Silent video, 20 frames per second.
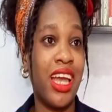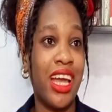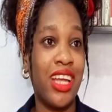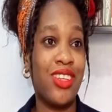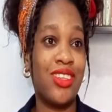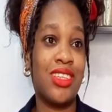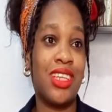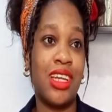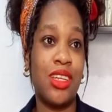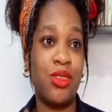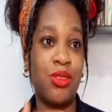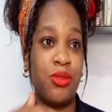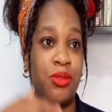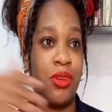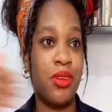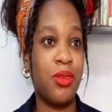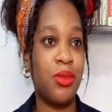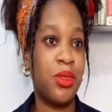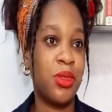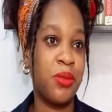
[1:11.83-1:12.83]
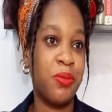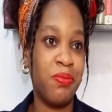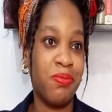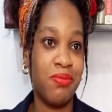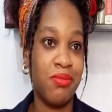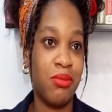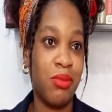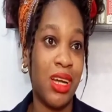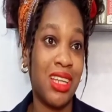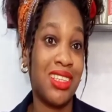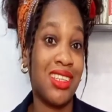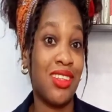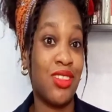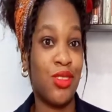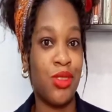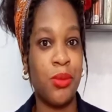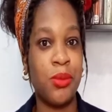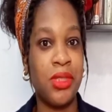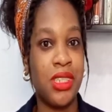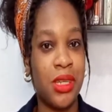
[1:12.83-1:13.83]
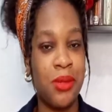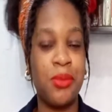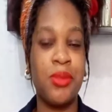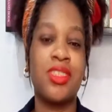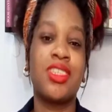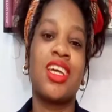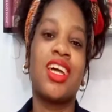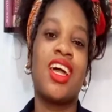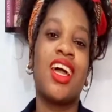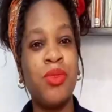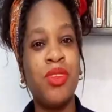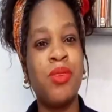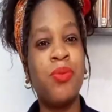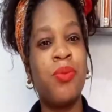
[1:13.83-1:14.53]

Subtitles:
I just like to follow the pattern sometimes.